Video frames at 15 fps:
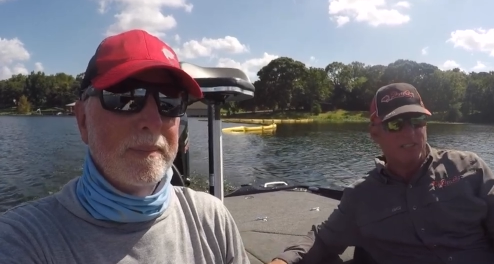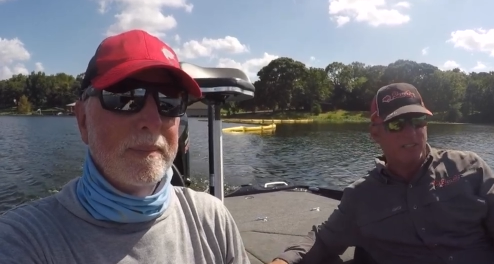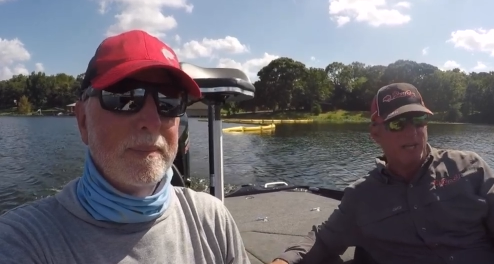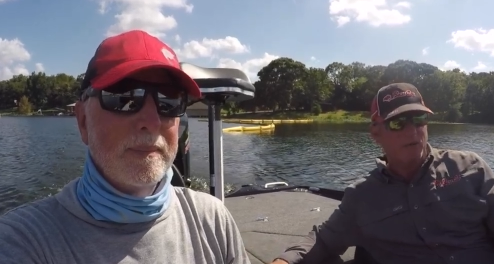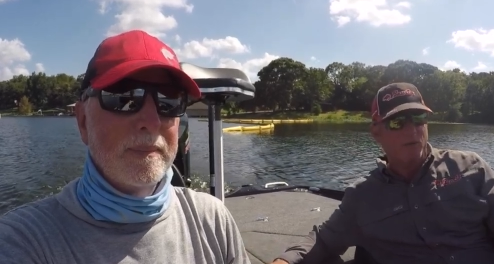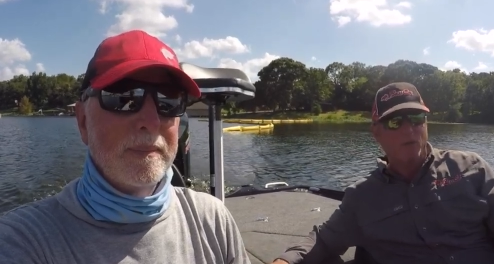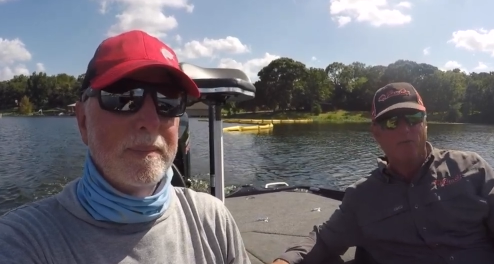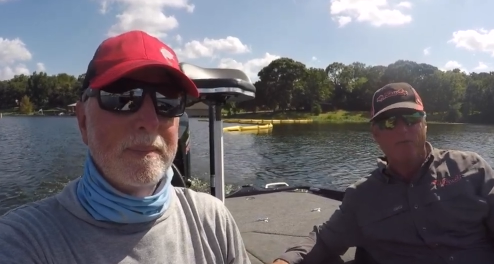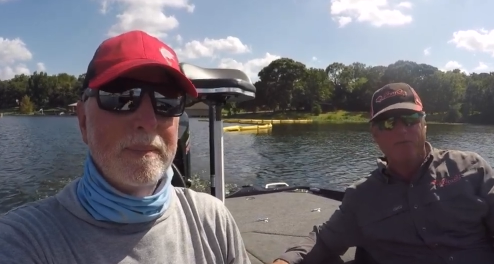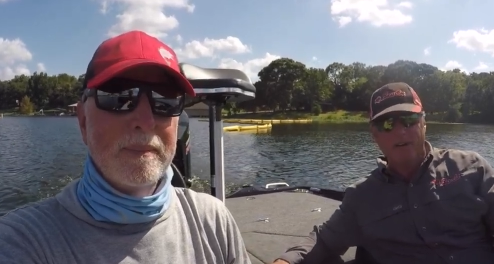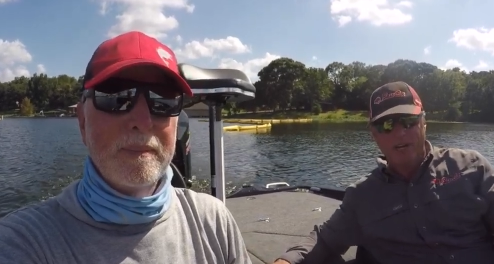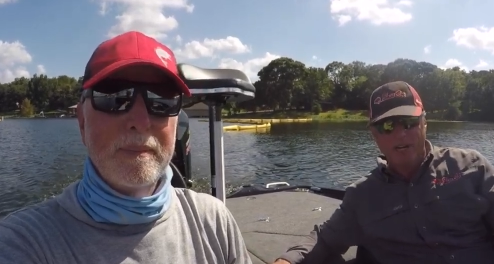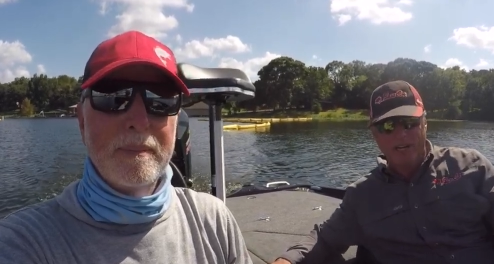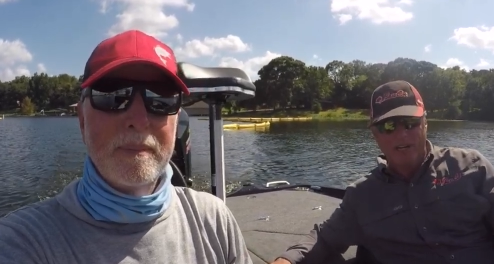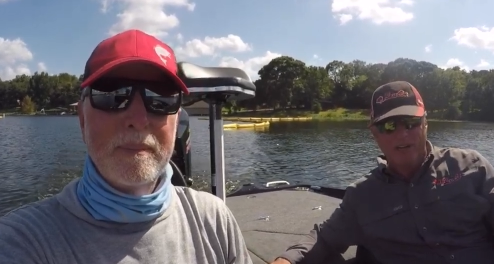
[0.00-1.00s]
Speaker 1: and they were
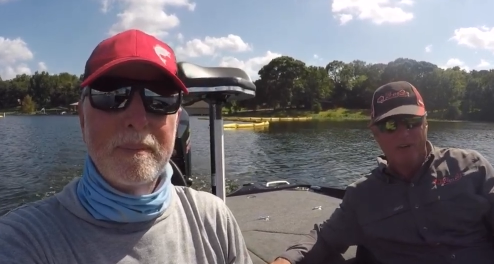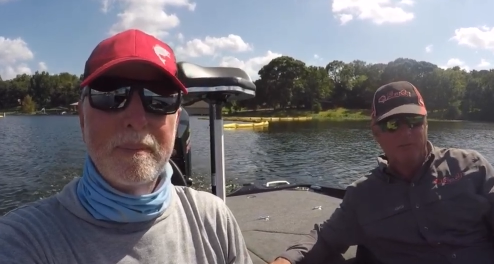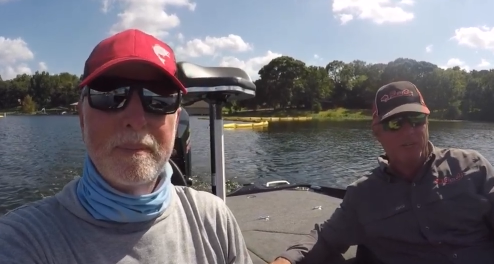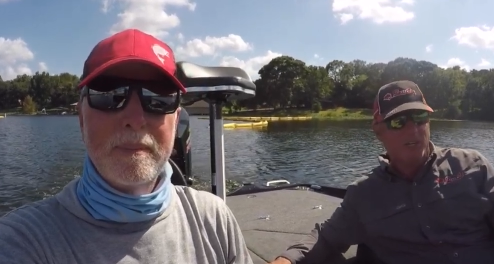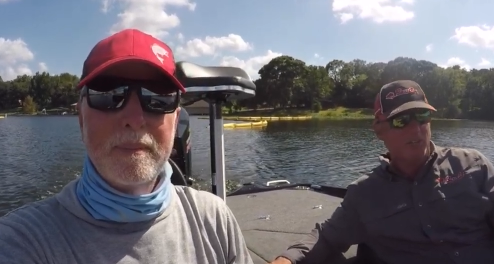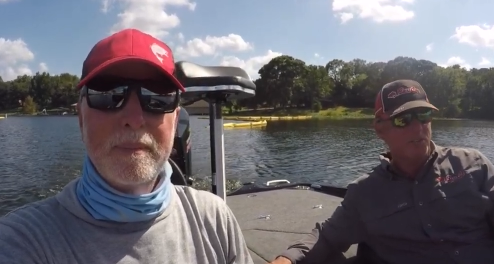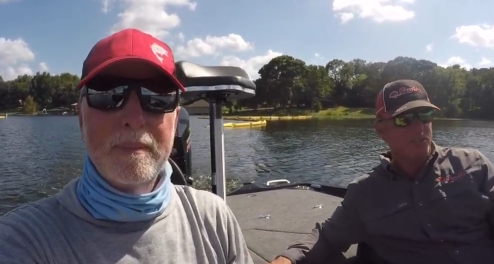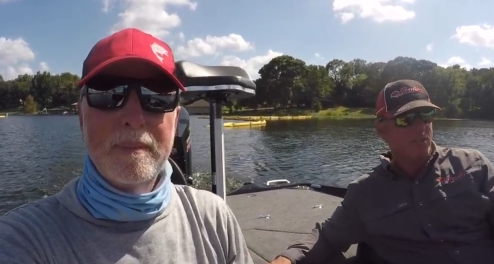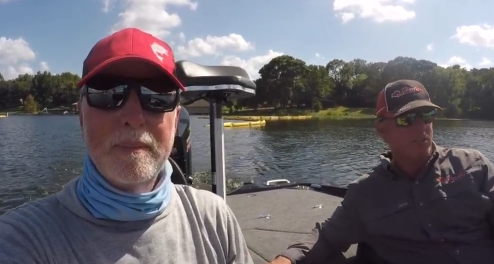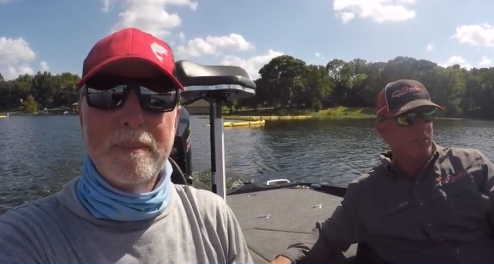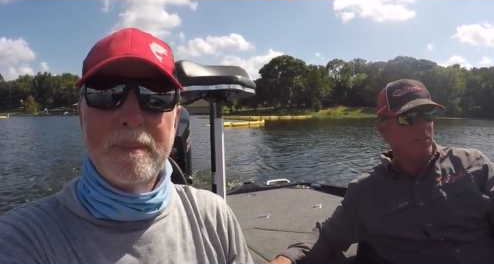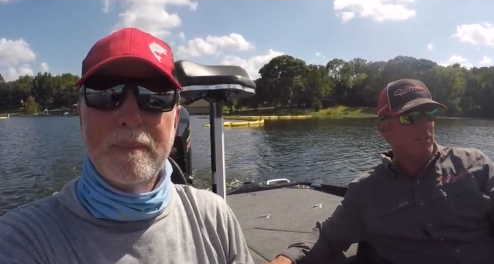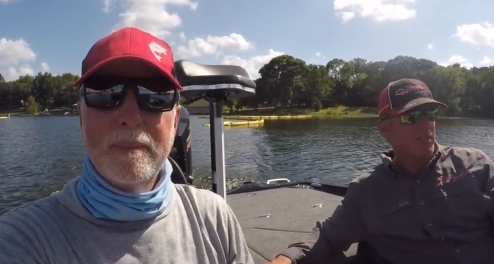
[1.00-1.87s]
very off color. So